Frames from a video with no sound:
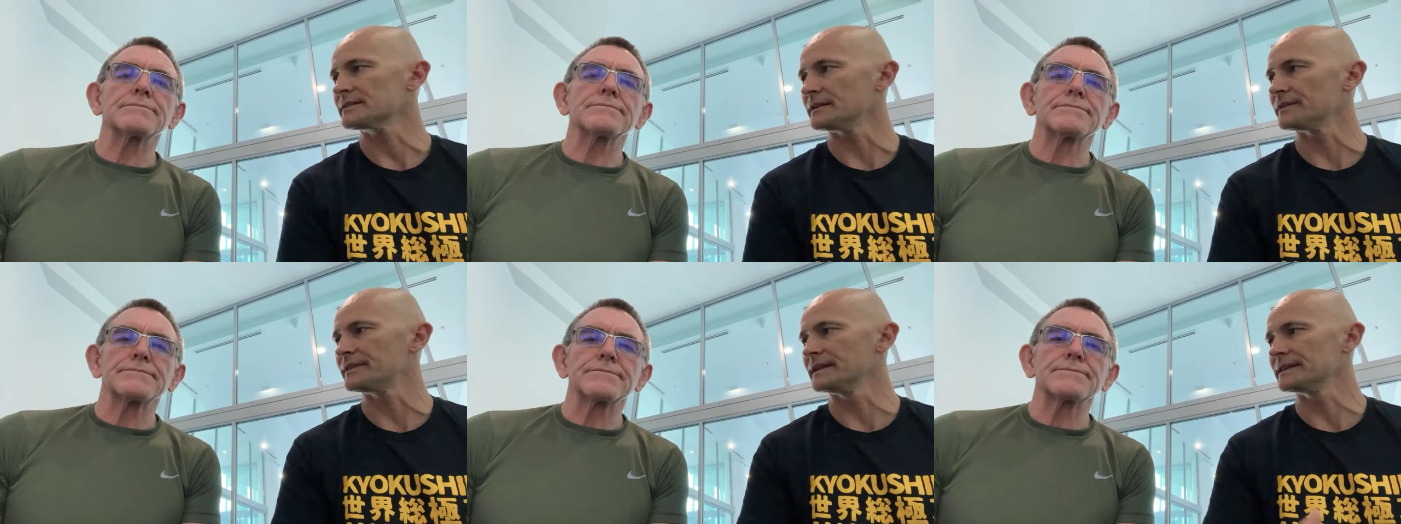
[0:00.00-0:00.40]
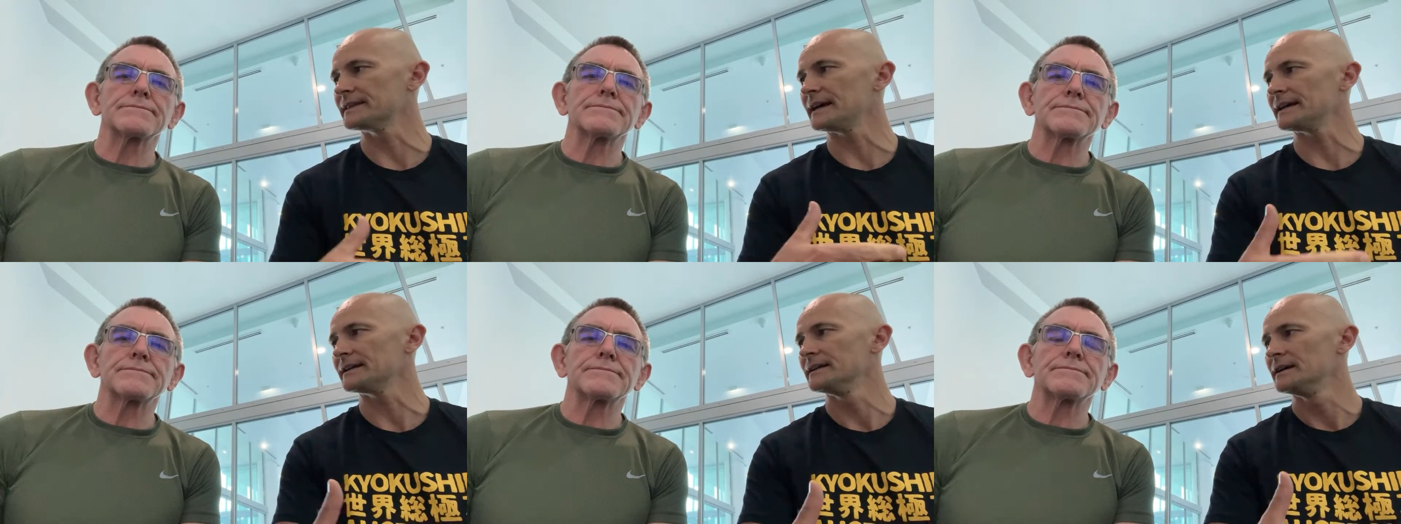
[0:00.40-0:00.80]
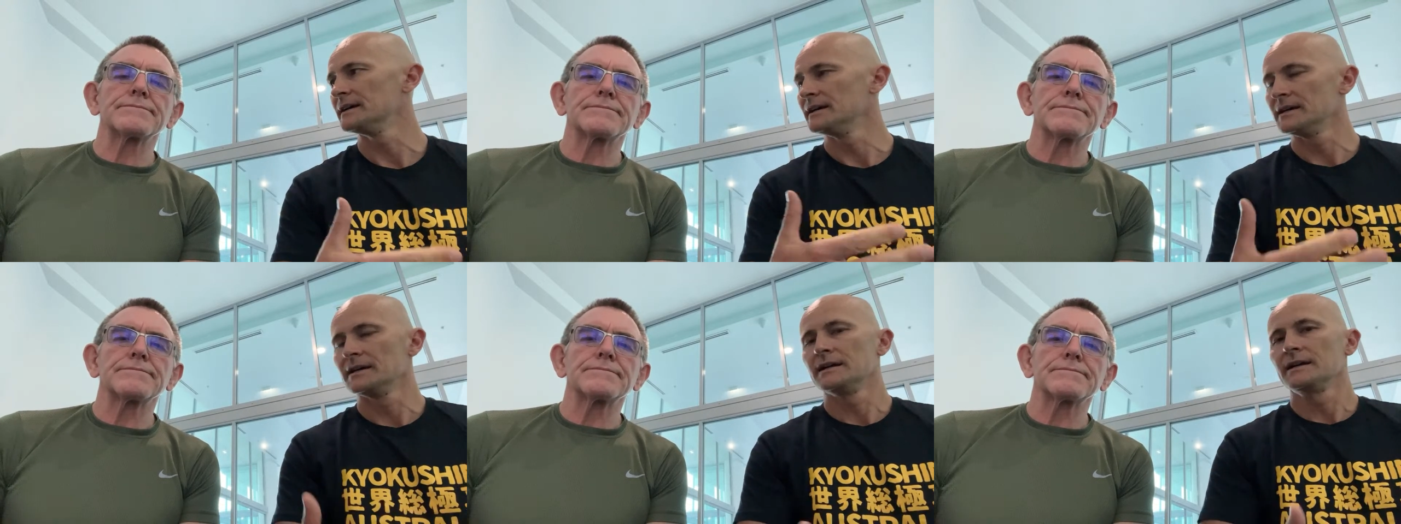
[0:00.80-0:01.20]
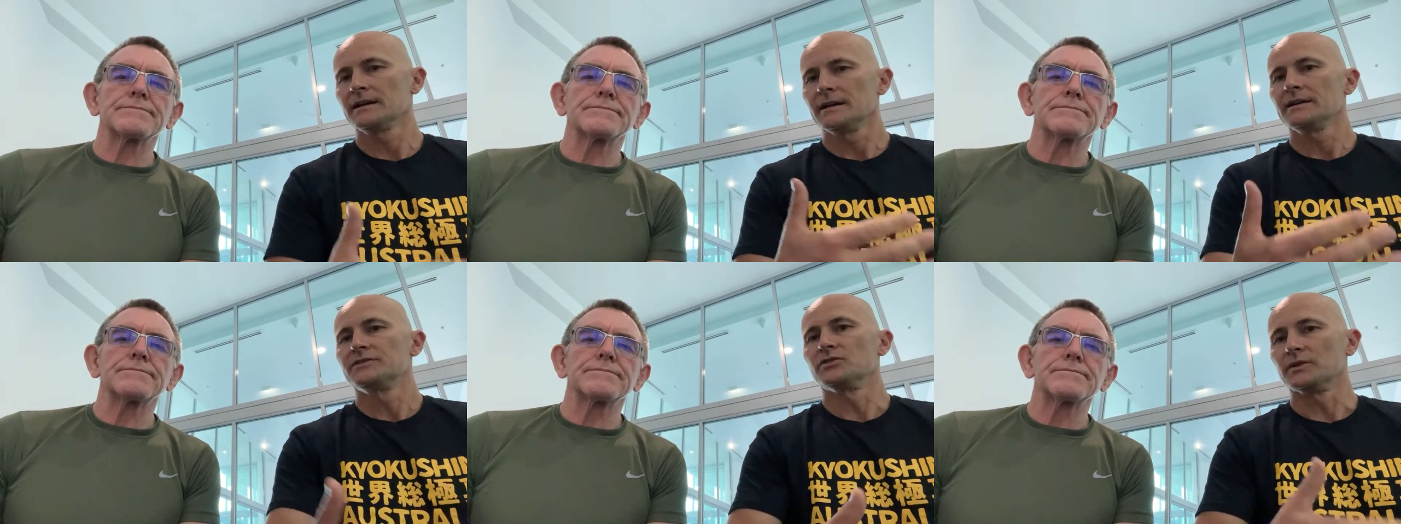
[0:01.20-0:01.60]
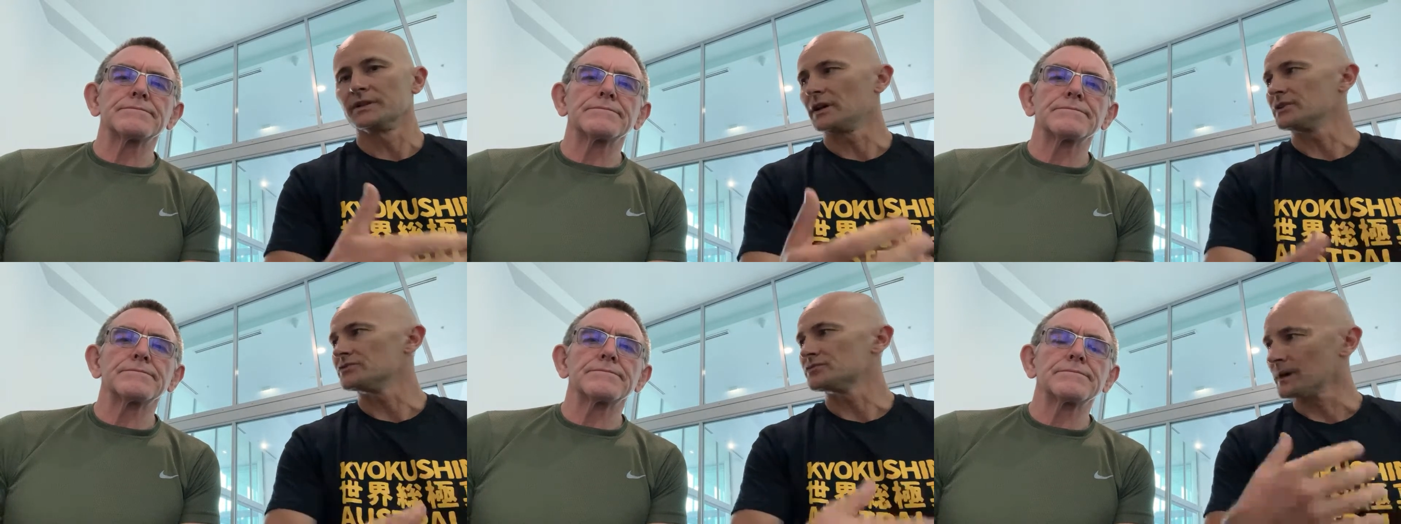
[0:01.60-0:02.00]
Speaker 1: And I think that
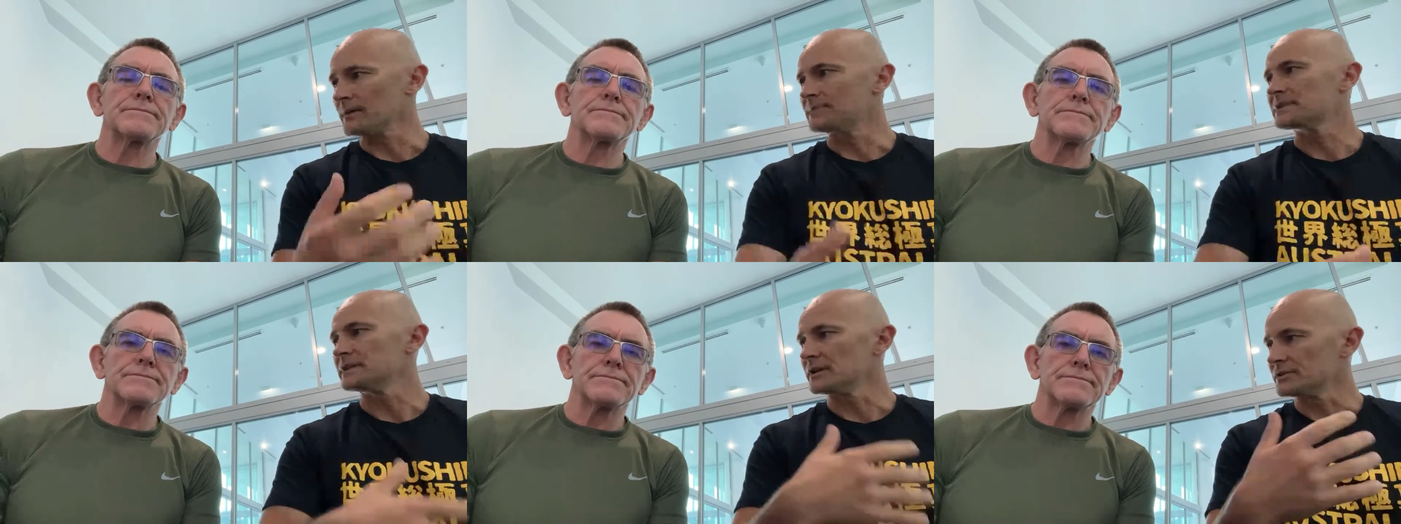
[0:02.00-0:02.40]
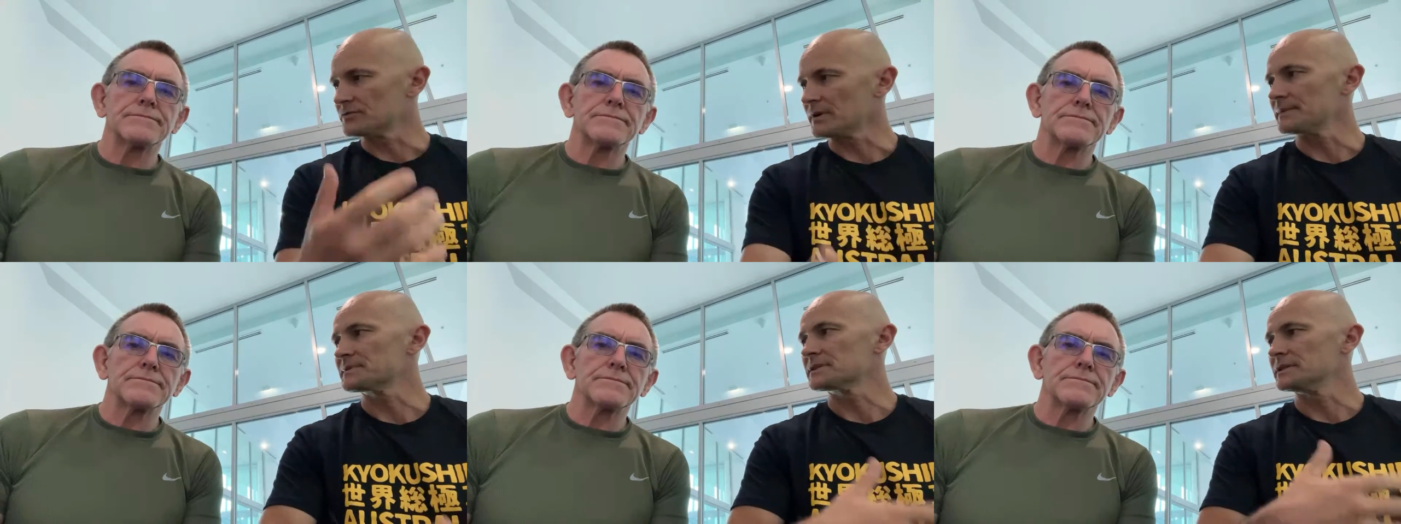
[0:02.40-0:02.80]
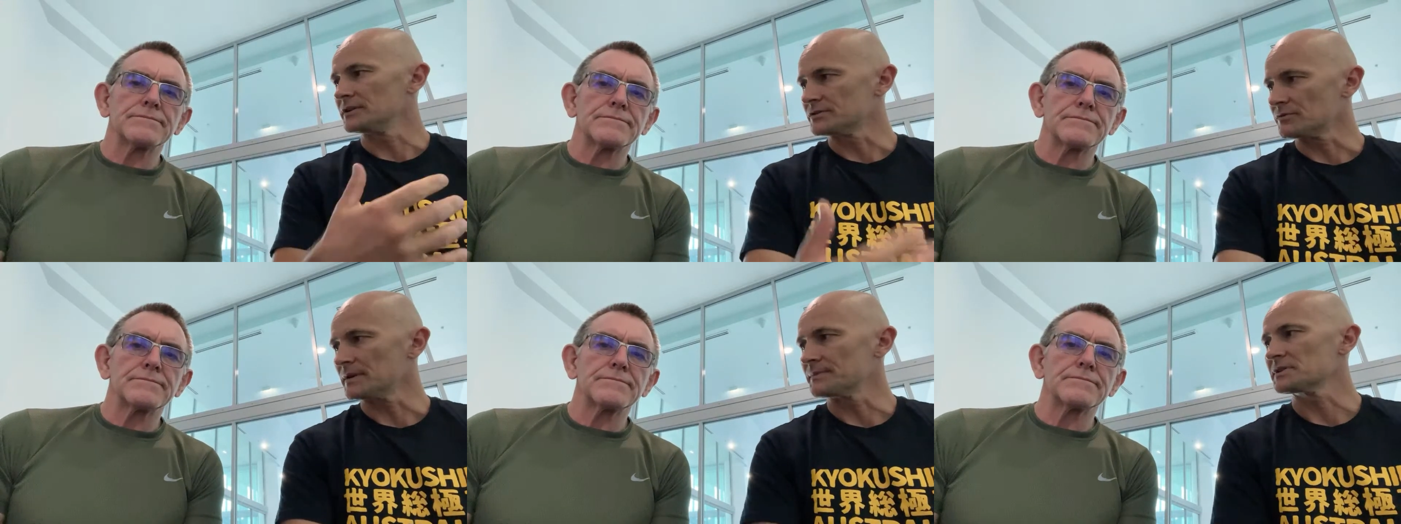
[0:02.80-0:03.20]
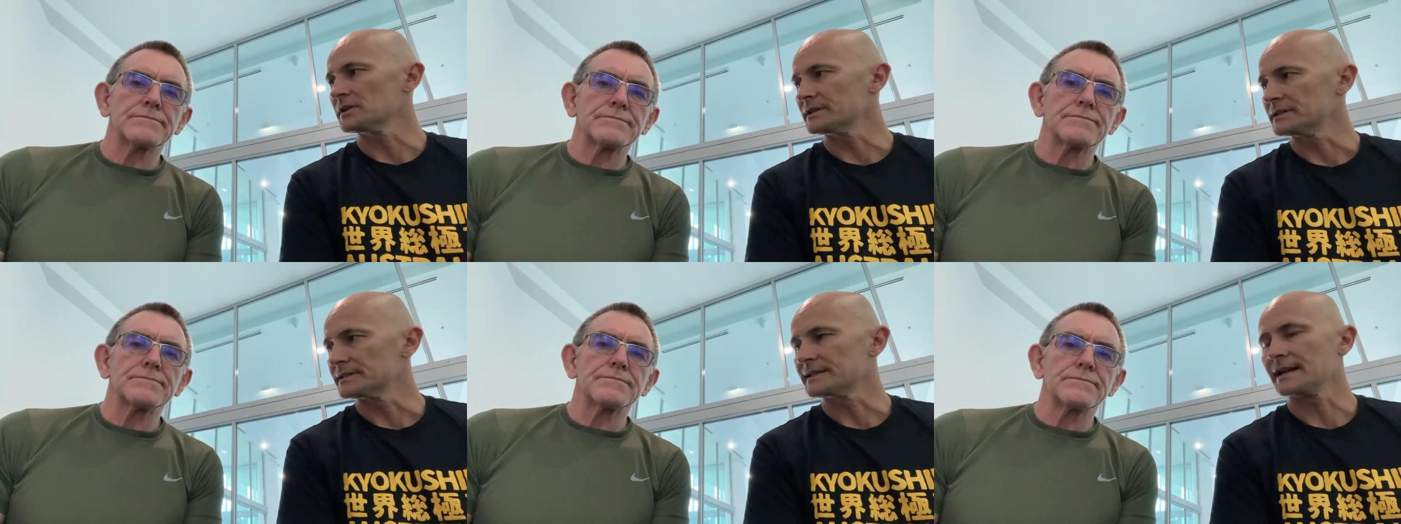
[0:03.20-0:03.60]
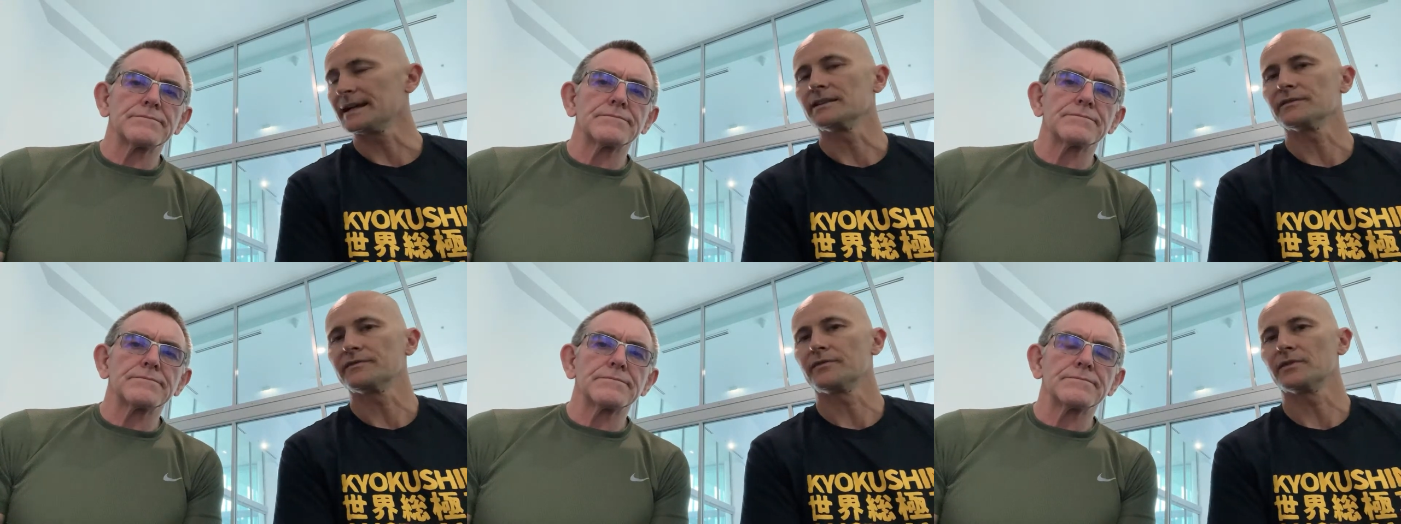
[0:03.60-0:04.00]
doing those reps and those reps and those reps, like you
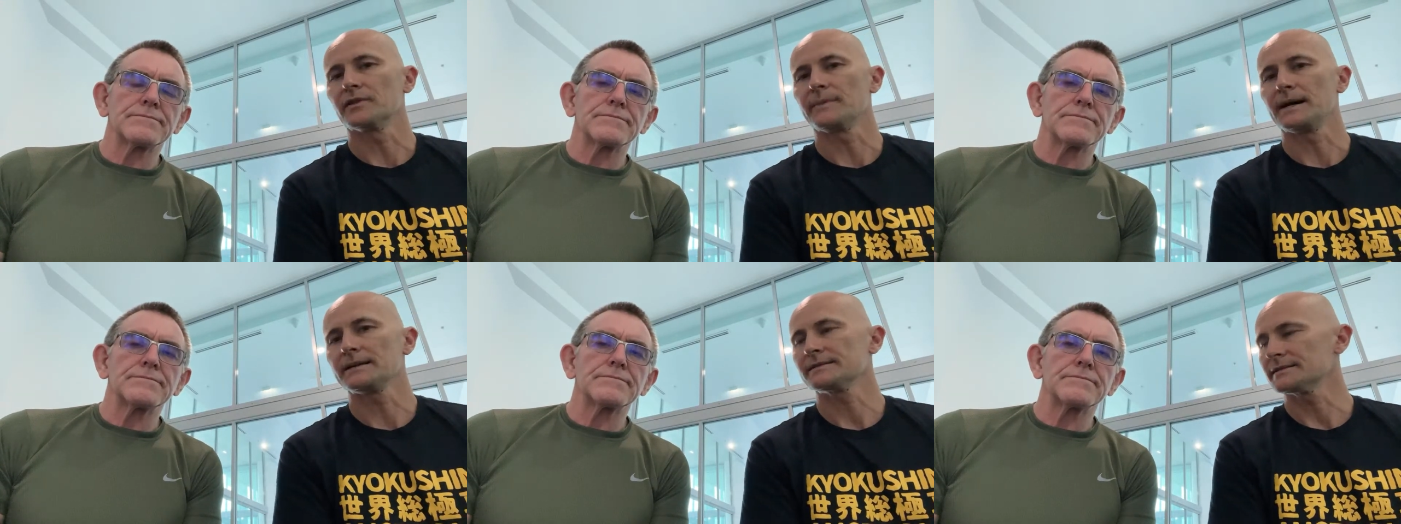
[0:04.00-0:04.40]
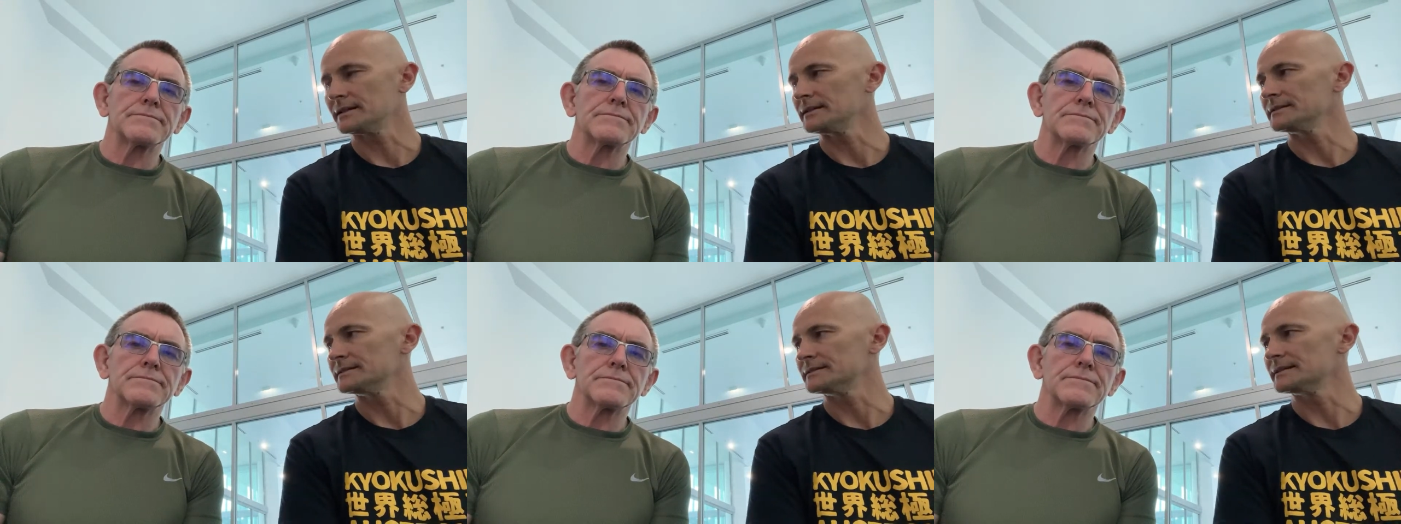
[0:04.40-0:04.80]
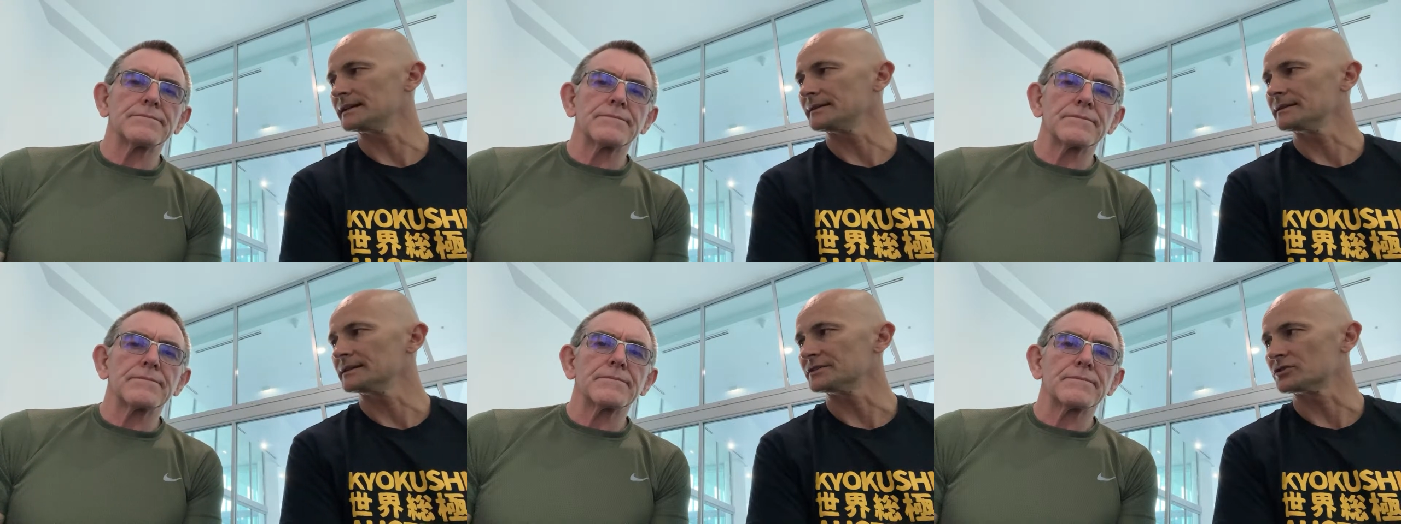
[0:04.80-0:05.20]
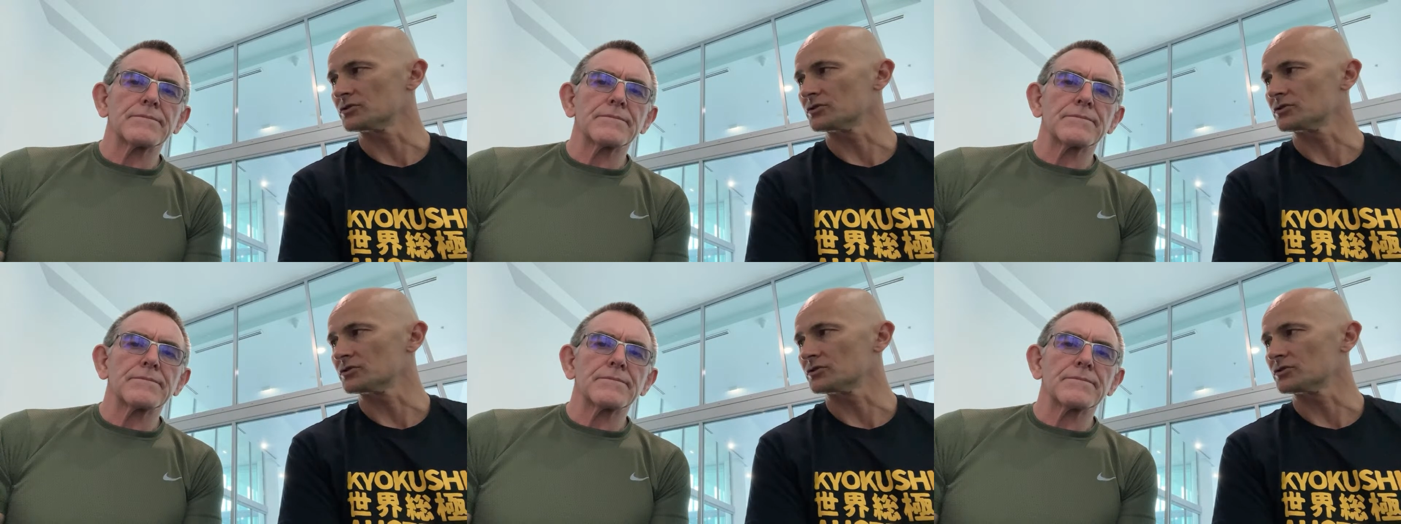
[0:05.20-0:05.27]
say, at the foot of the master is, uh, is